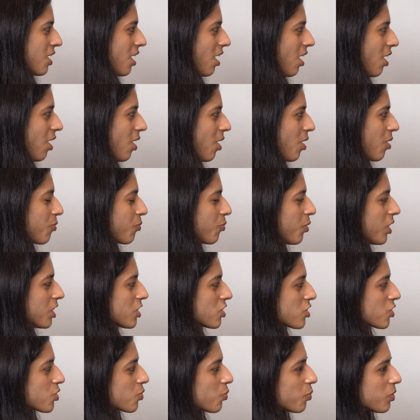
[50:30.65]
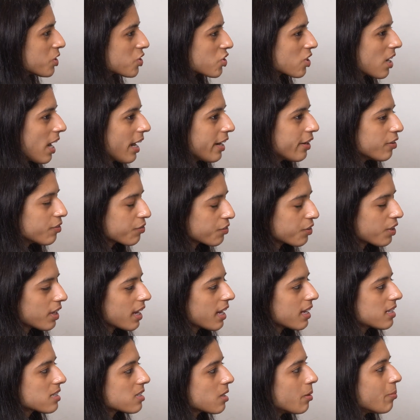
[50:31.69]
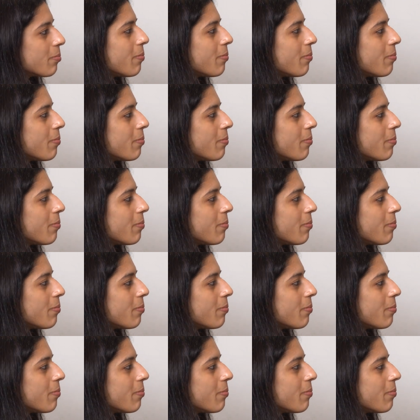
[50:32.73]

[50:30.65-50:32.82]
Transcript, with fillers: uh, which, which kind of creates